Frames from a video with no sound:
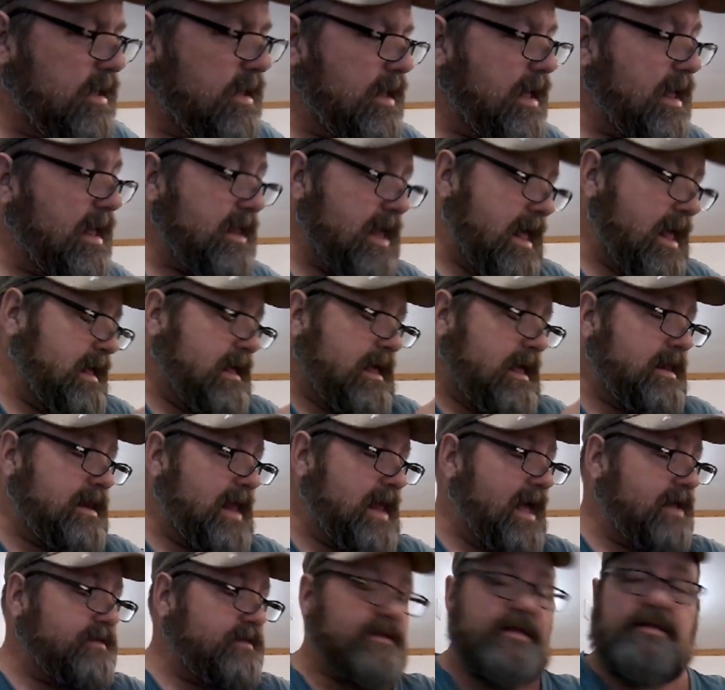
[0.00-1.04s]
I
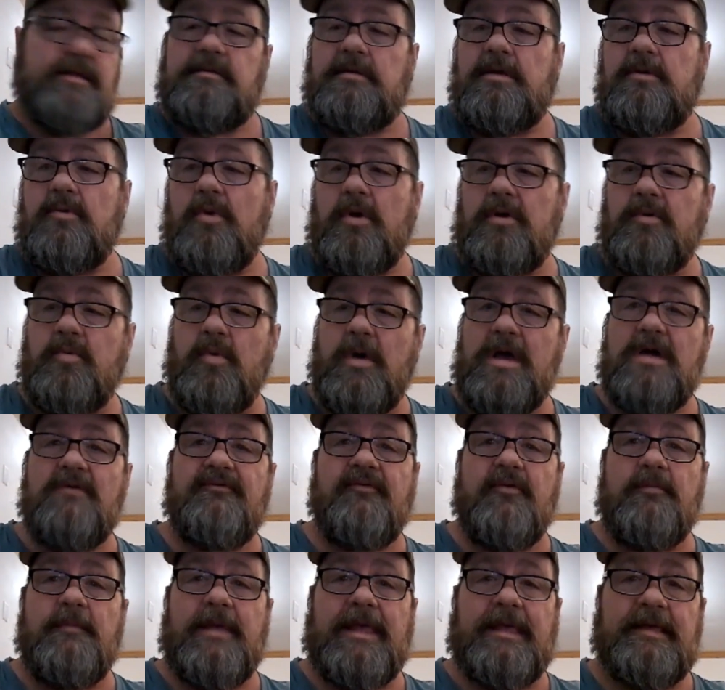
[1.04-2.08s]
liked it. Worked well
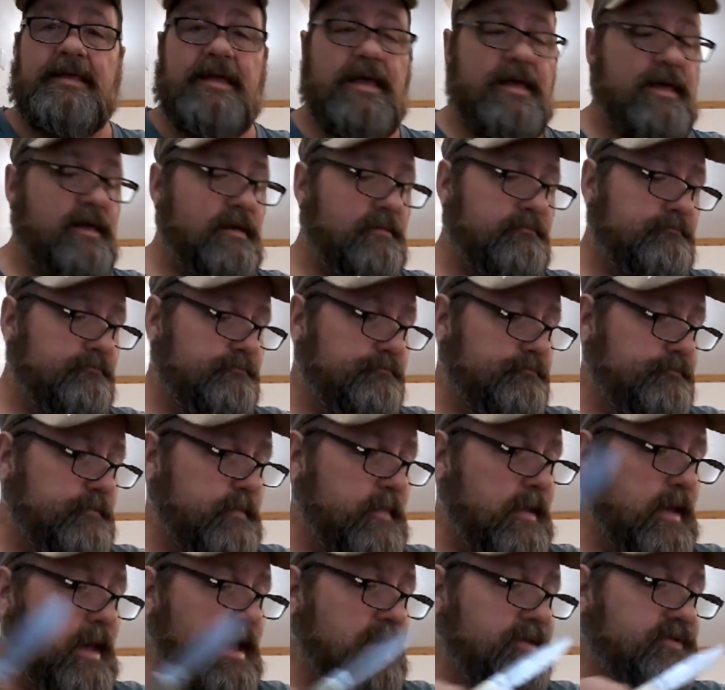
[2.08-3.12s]
for me.
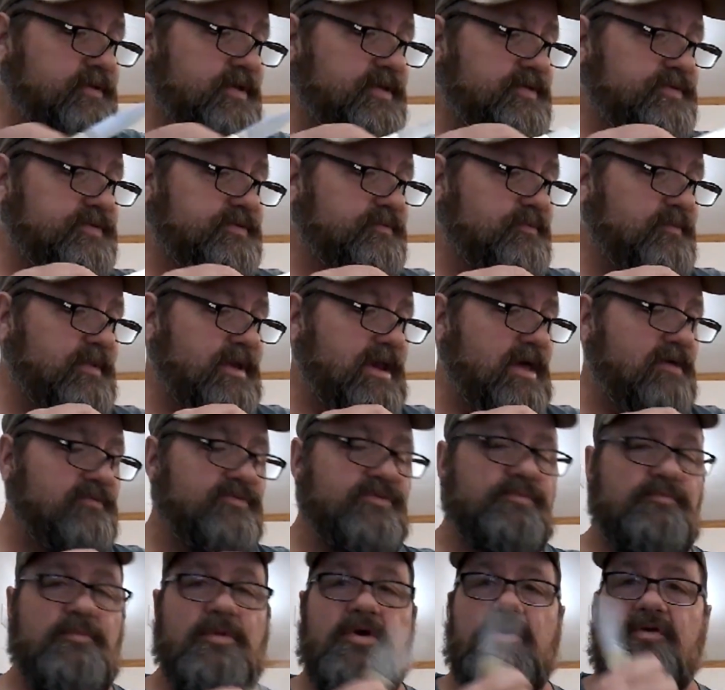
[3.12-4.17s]
I just, when I
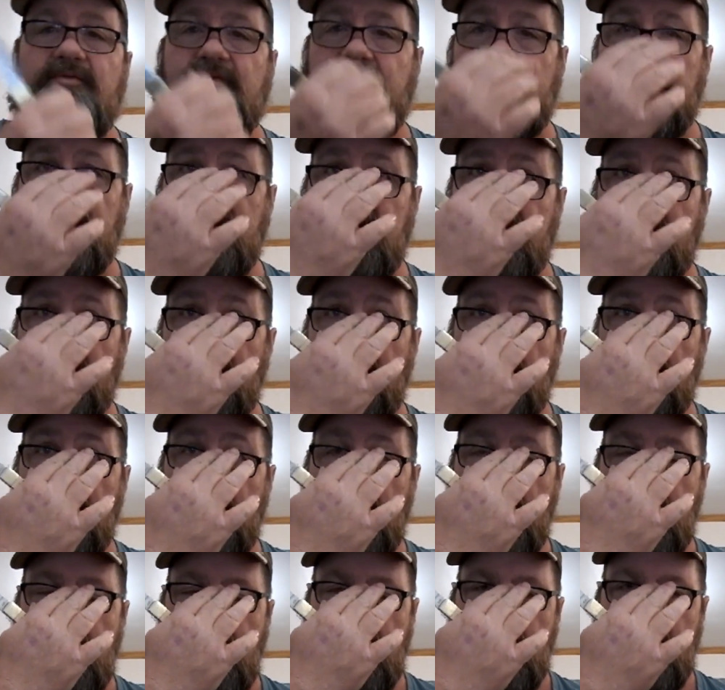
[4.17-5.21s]
was moving,
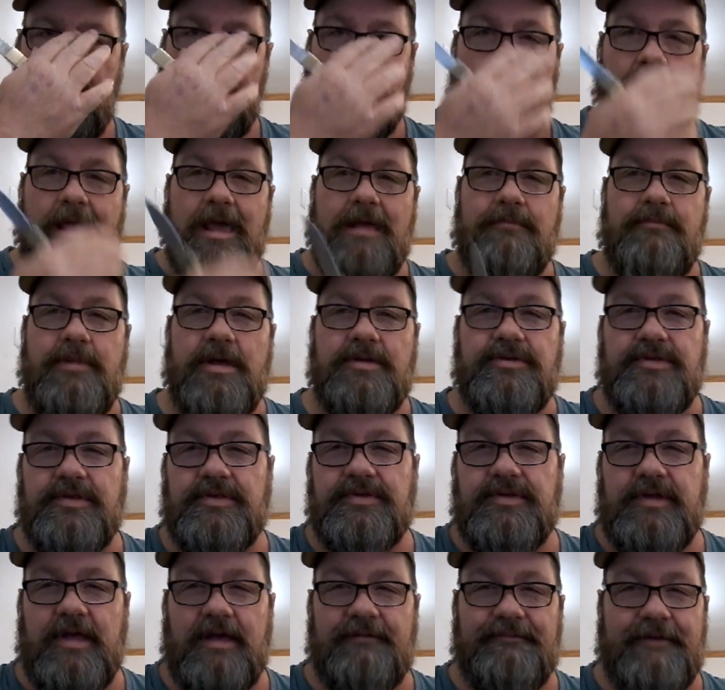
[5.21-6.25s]
had a bunch of
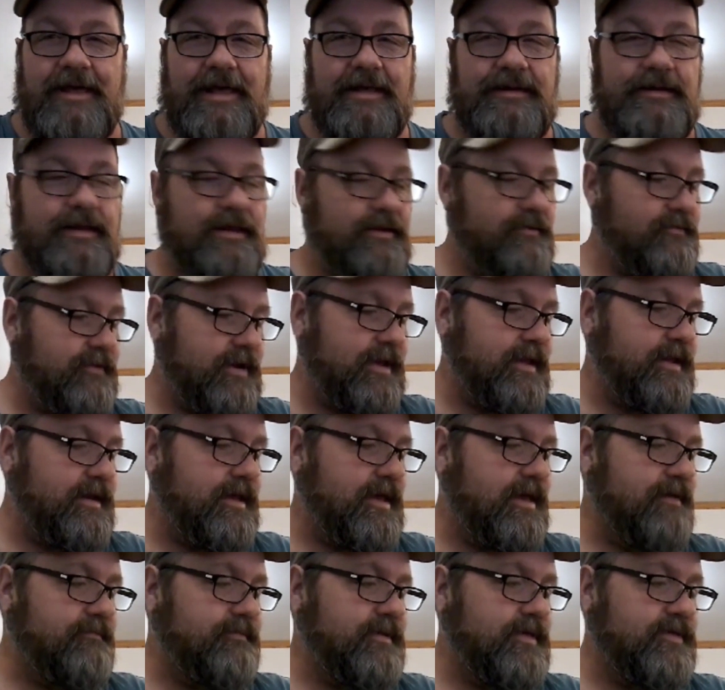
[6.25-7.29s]
stuff I had to get rid
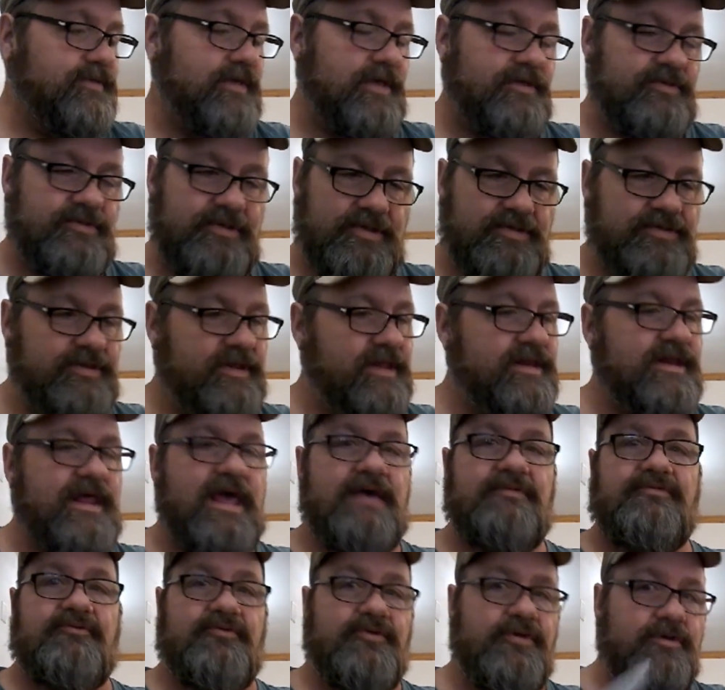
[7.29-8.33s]
of because I just didn't
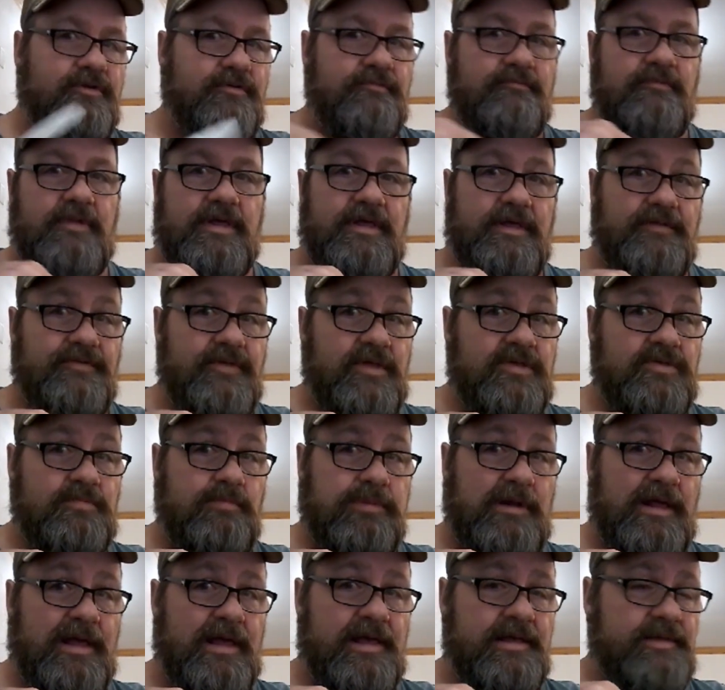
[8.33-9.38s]
have the room at this
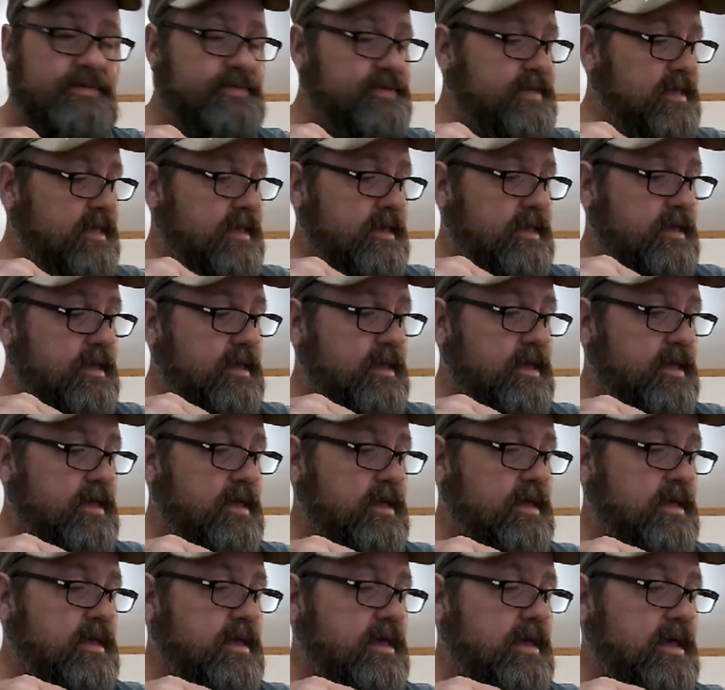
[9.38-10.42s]
place.
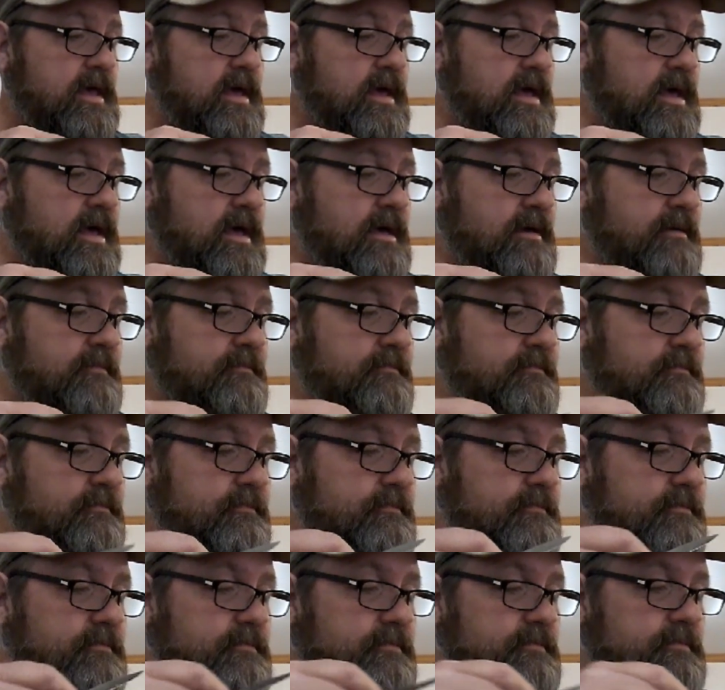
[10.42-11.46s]
Actually,
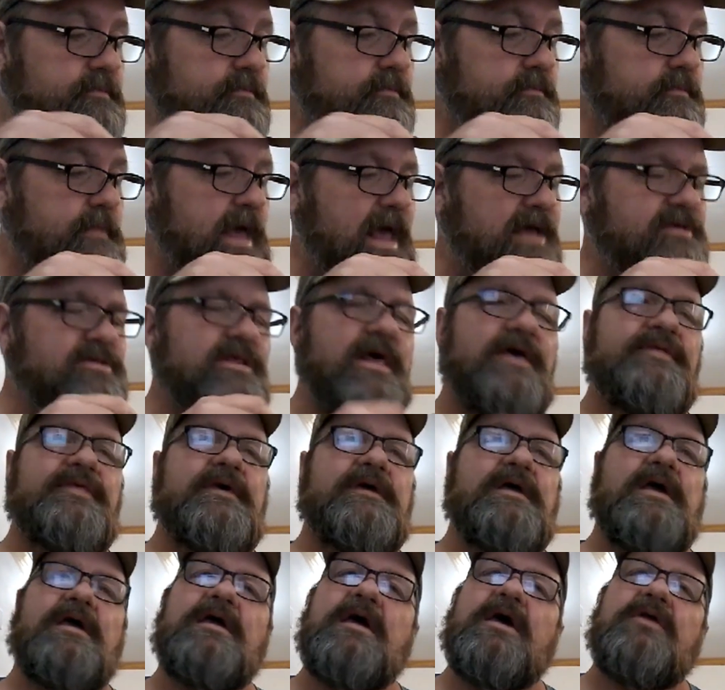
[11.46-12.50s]
I
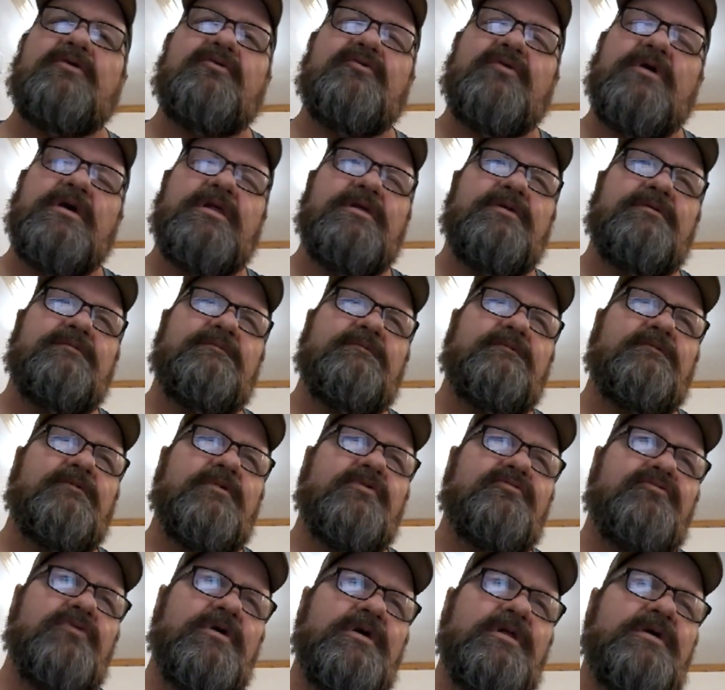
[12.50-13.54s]
think I got rid
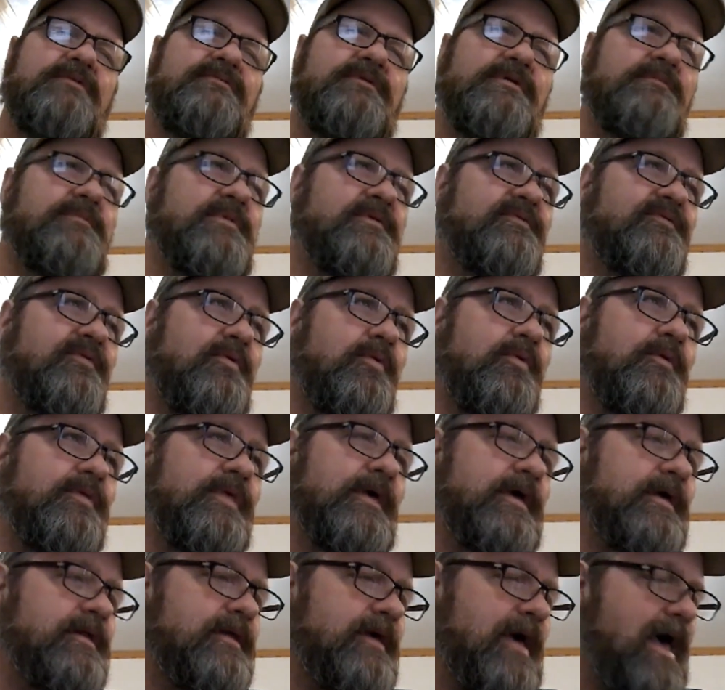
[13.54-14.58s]
of it before
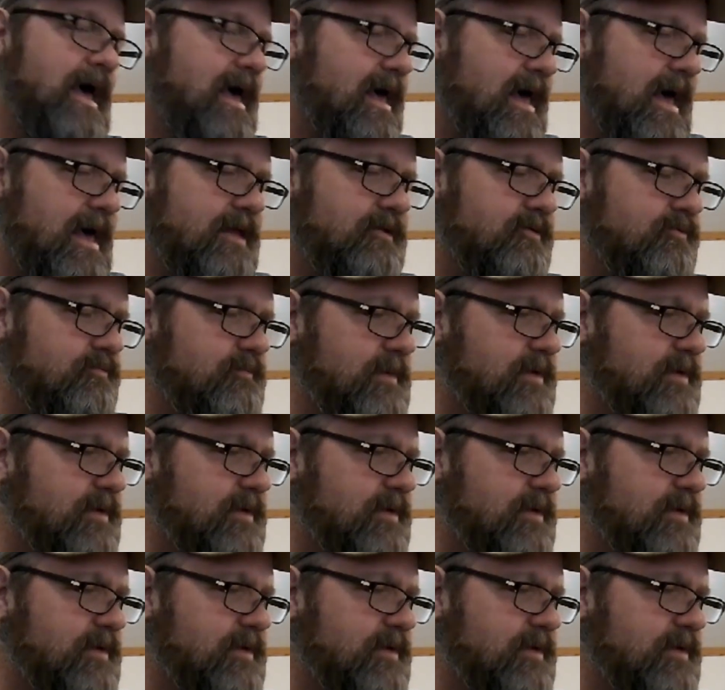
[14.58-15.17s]
then. I don't